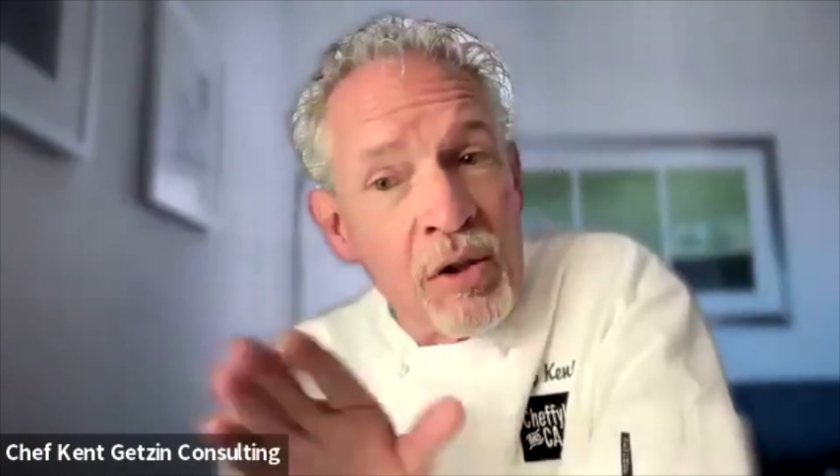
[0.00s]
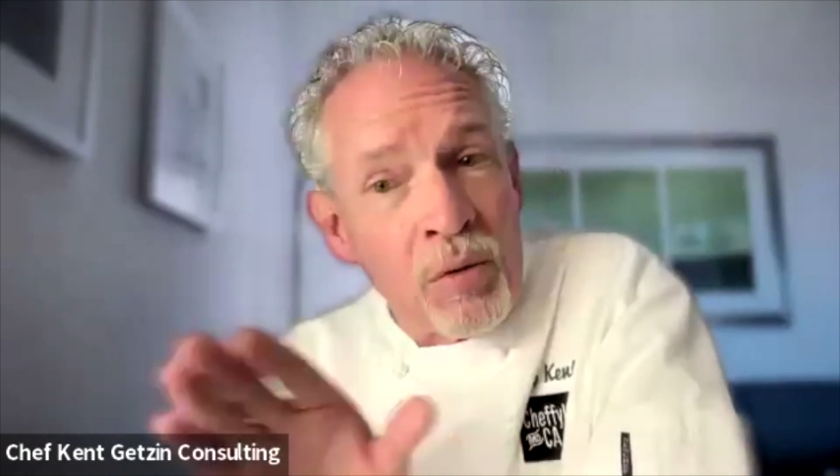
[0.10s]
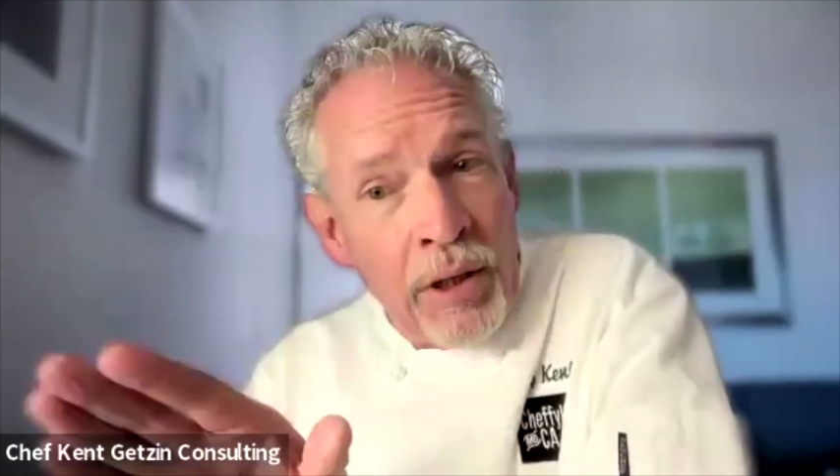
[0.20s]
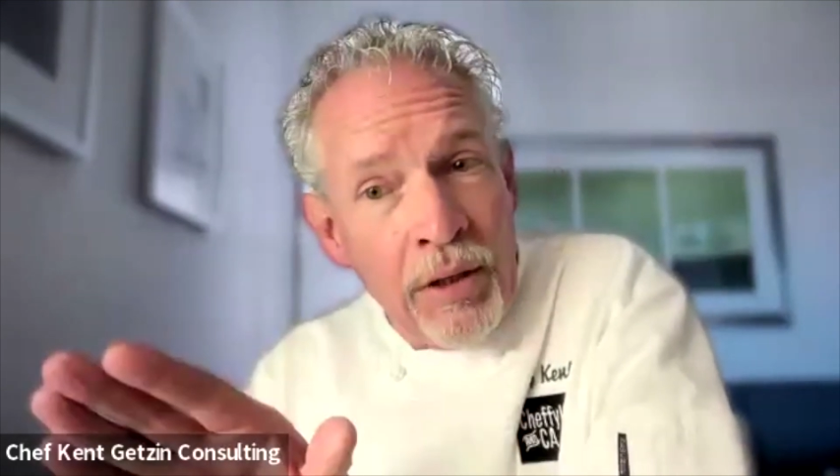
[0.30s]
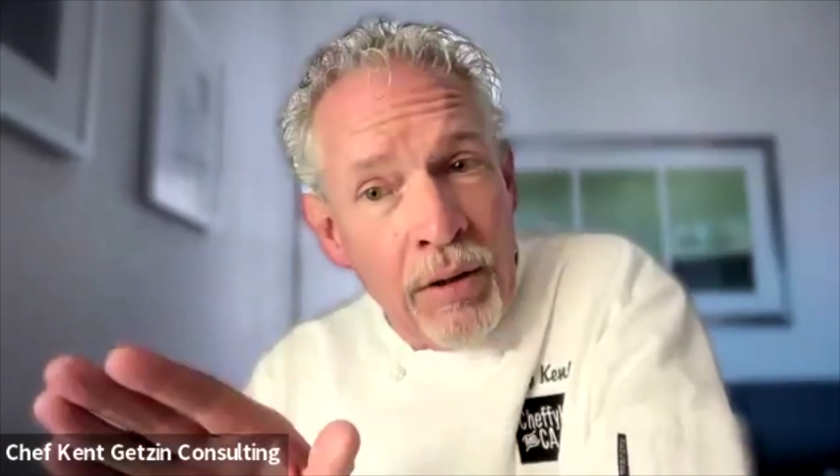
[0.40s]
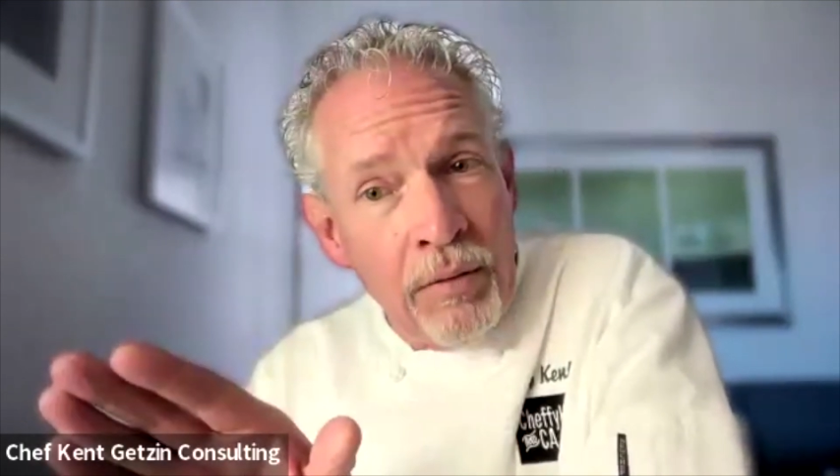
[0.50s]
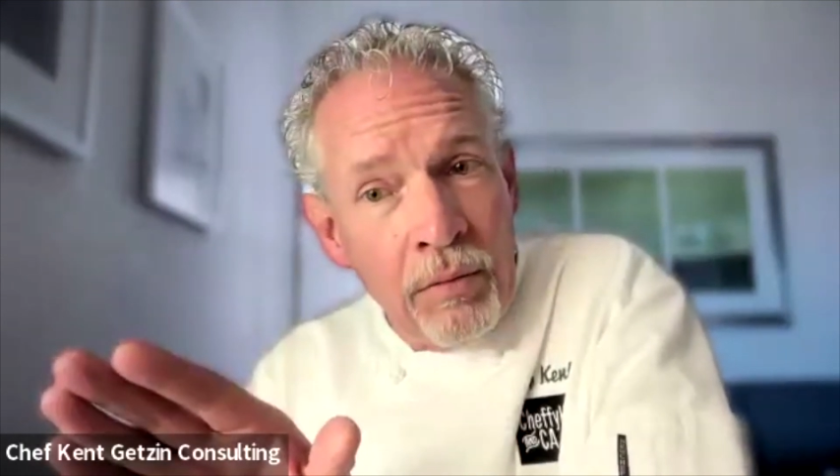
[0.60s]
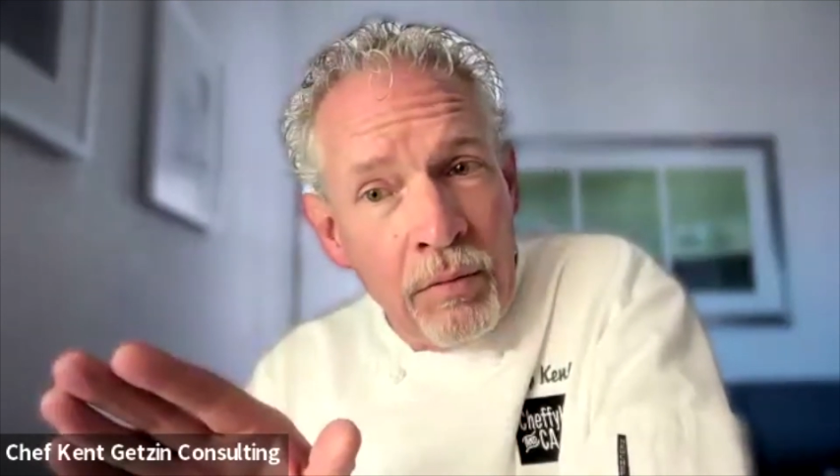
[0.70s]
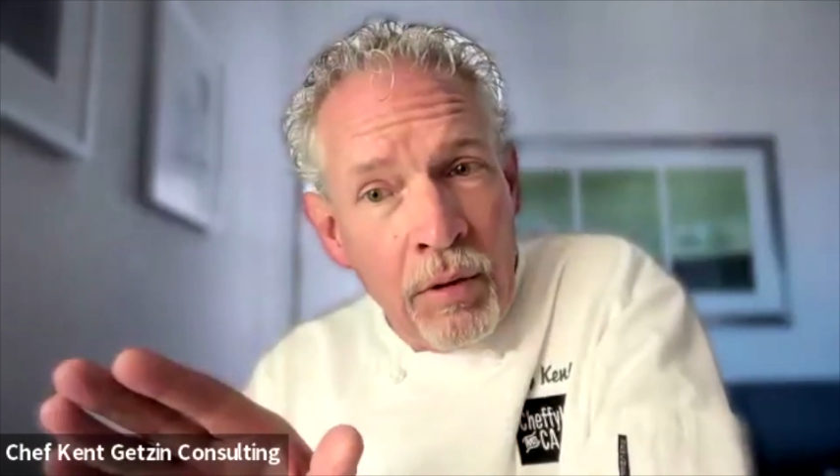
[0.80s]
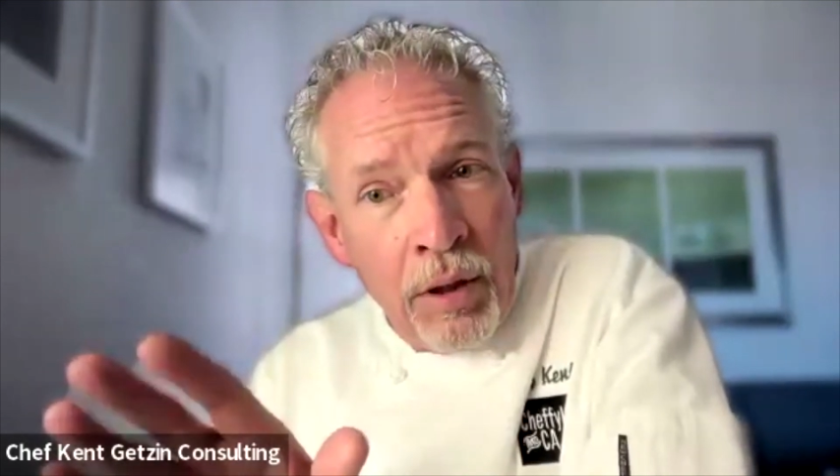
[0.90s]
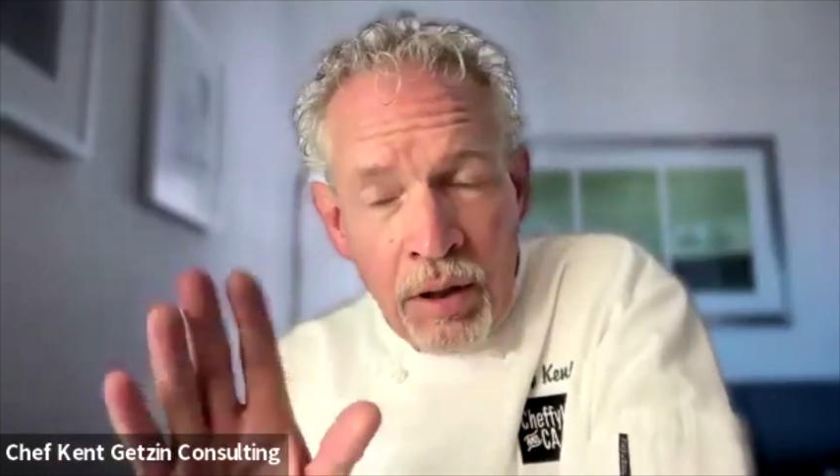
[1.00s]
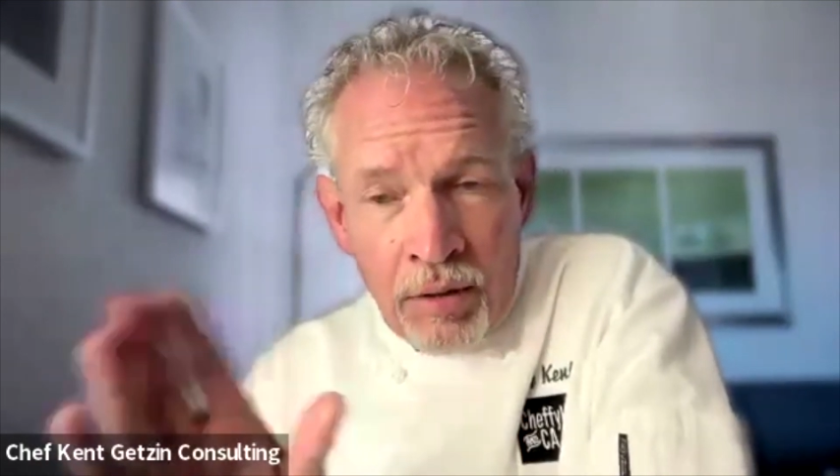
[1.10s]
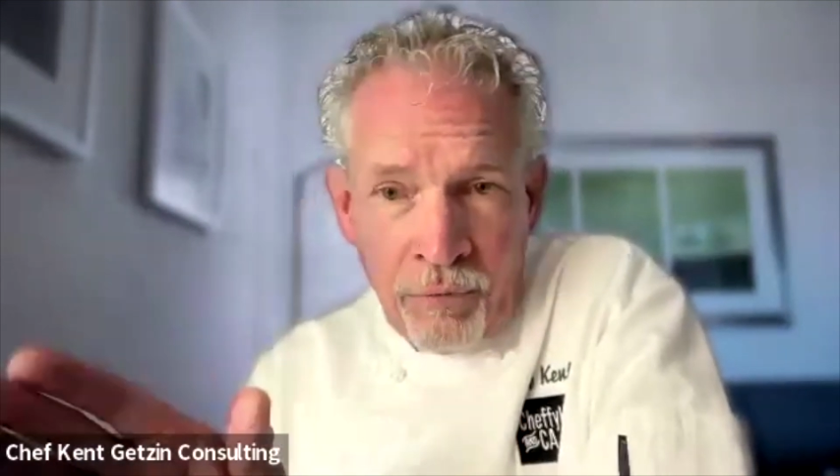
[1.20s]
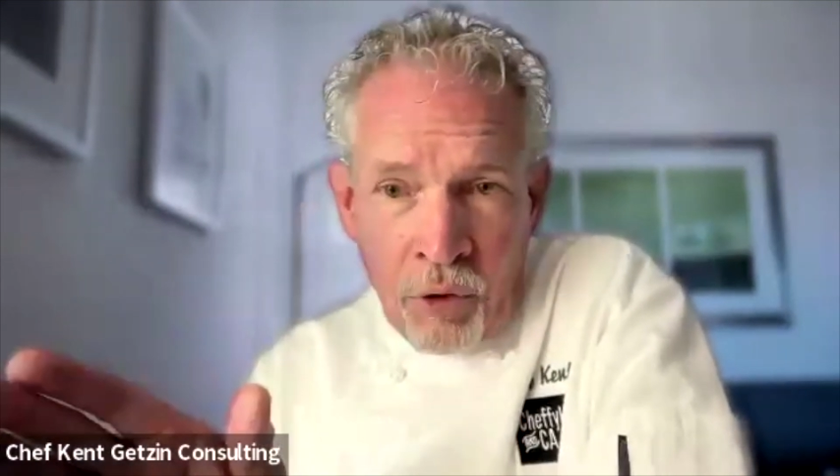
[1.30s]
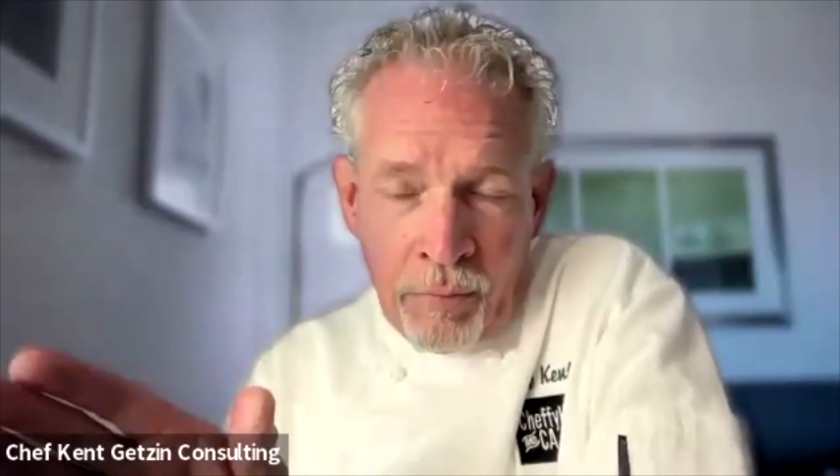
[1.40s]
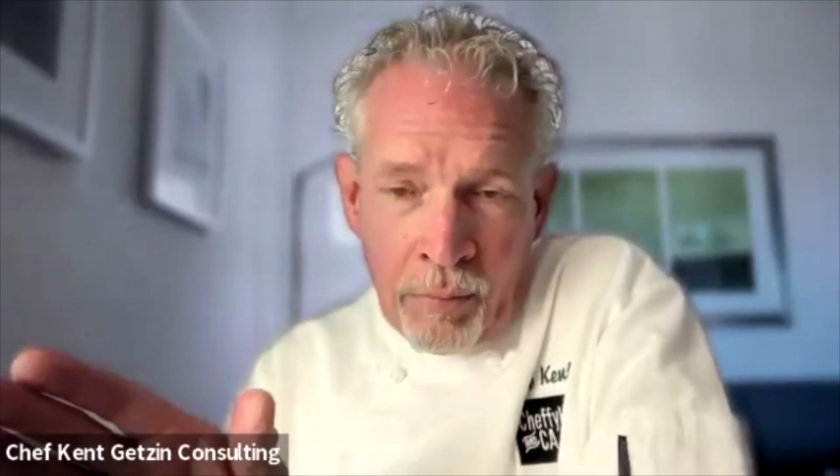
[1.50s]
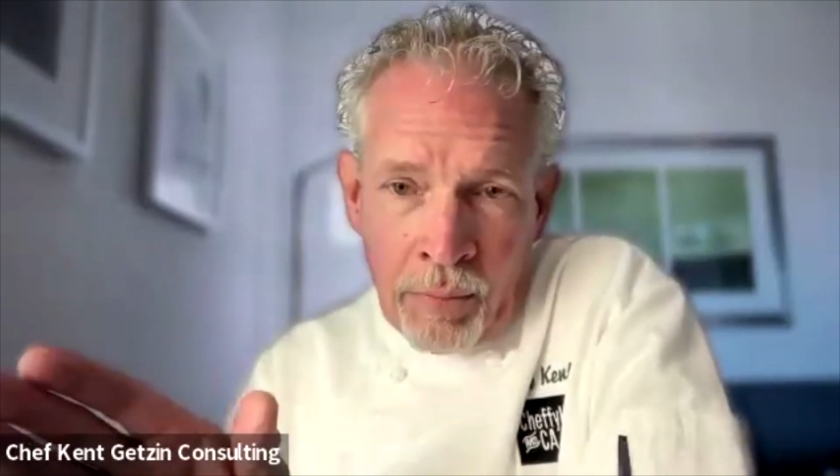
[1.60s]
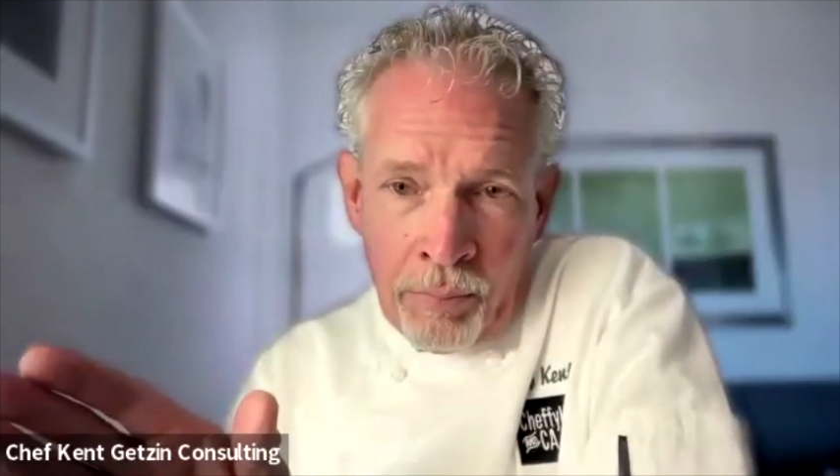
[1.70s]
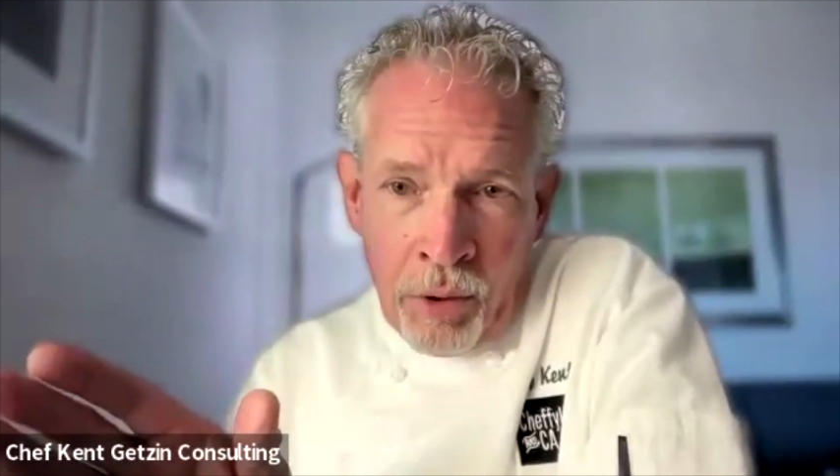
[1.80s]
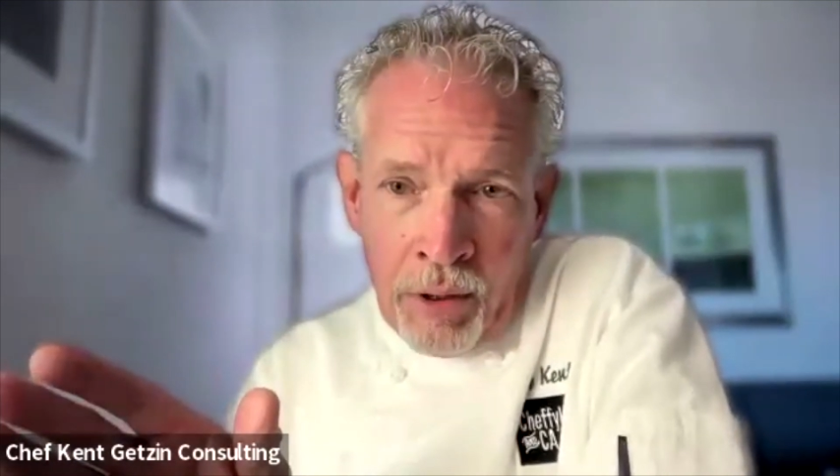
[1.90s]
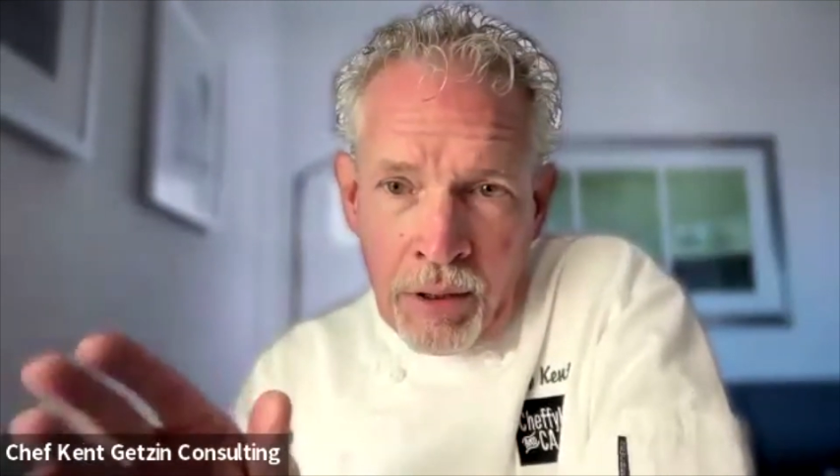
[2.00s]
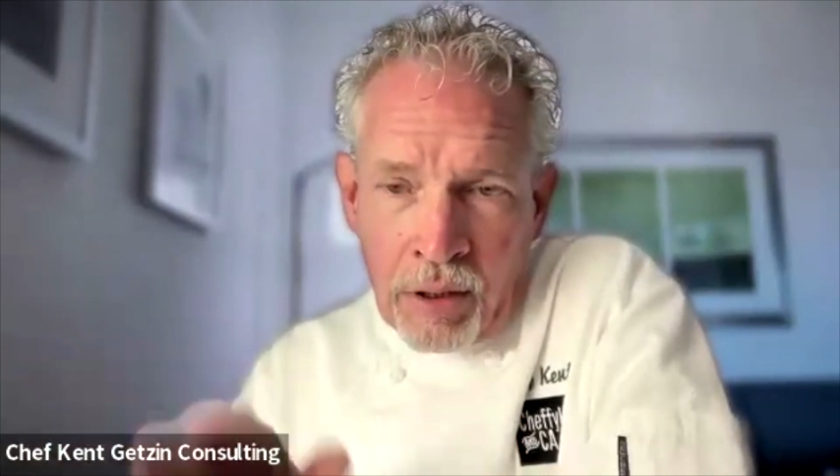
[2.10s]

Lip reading: sweet in the form of bread pudding.